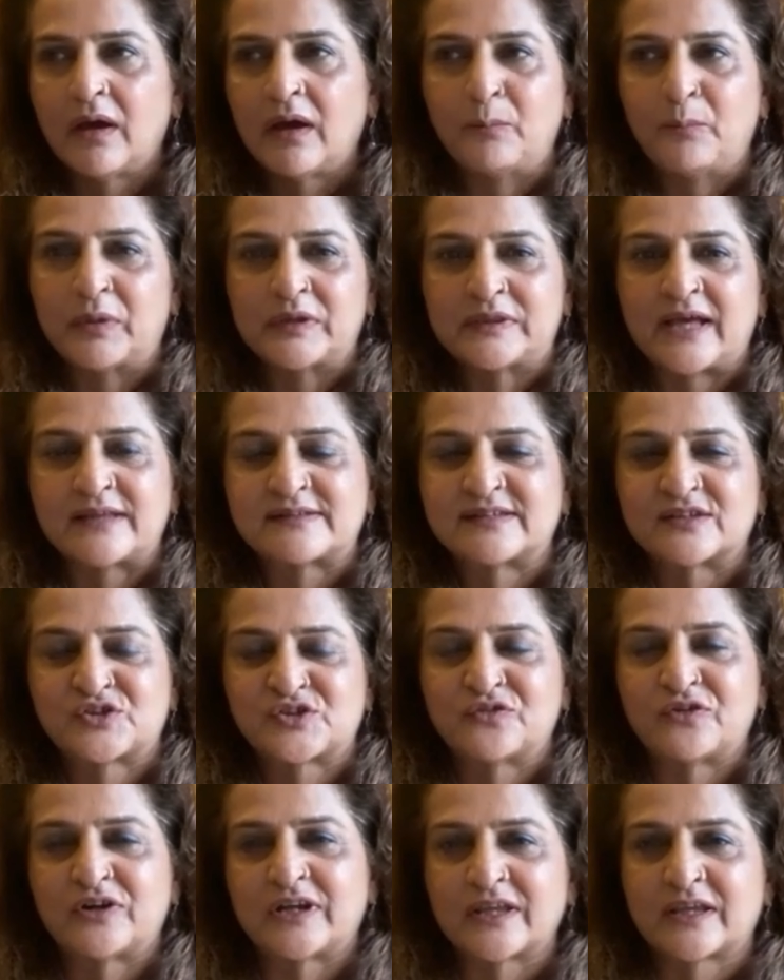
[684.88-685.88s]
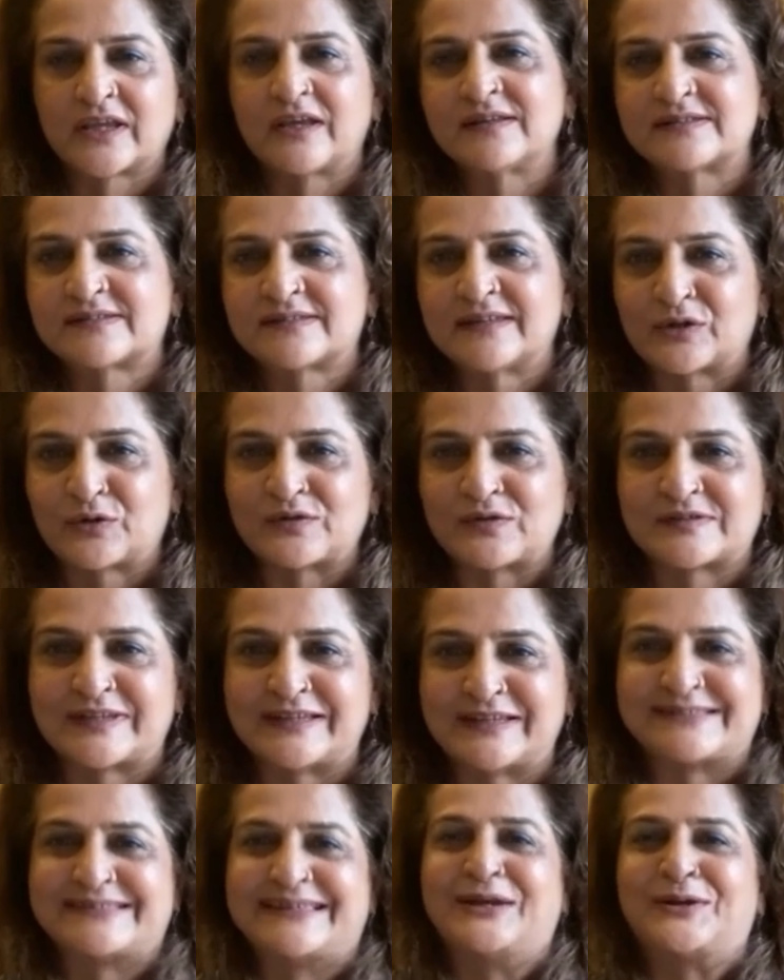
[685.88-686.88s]
But that's such a ridiculous thing to
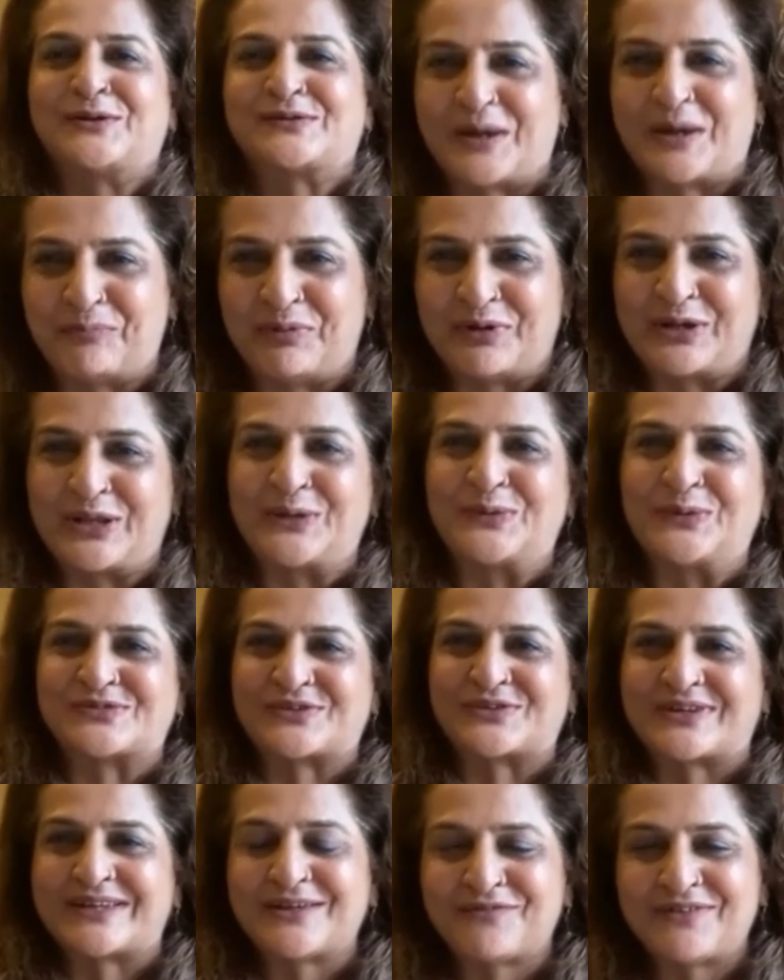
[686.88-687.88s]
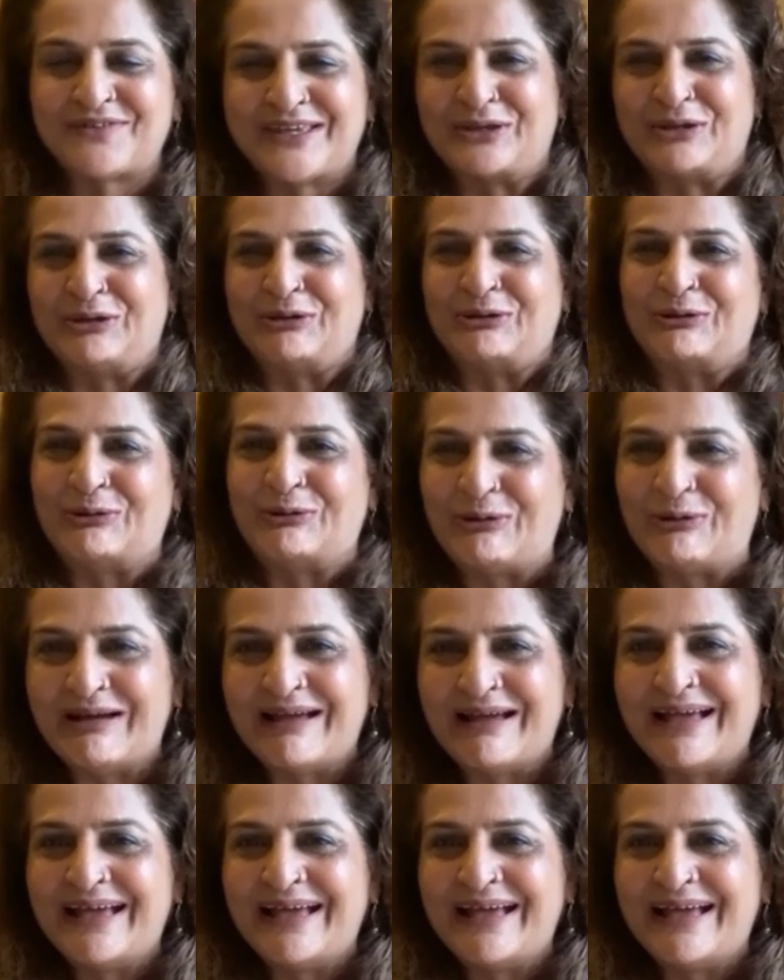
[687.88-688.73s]
say to somebody who's grieving, you know.